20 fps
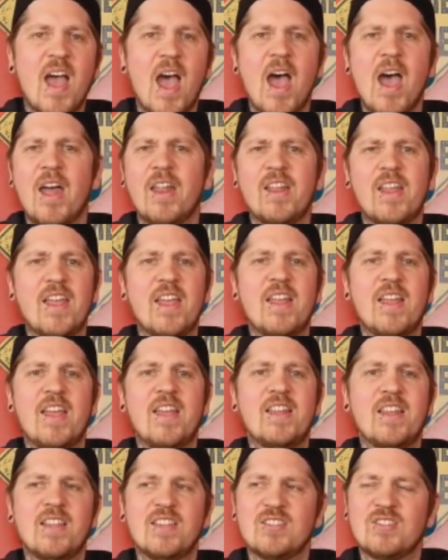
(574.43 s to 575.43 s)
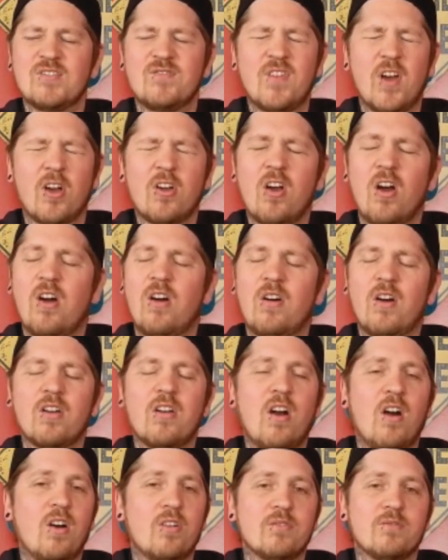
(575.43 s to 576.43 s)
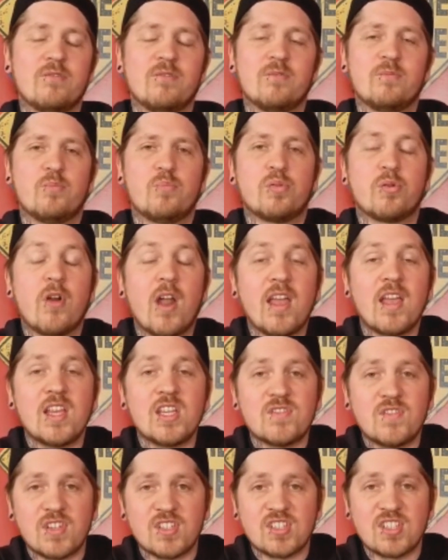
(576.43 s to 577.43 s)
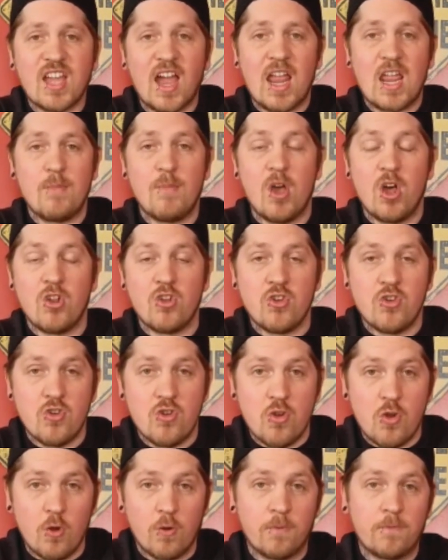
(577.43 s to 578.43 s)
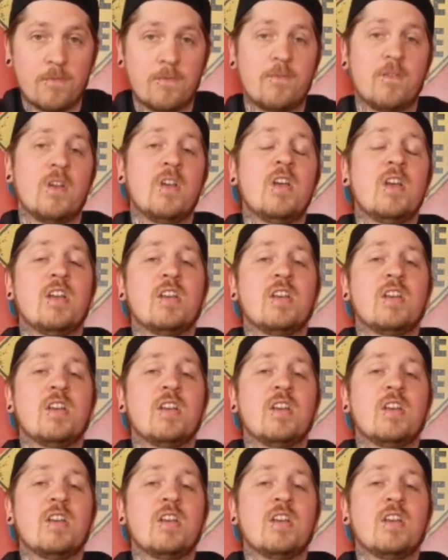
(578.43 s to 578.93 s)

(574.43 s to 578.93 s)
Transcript: And it is. I can't praise this game enough.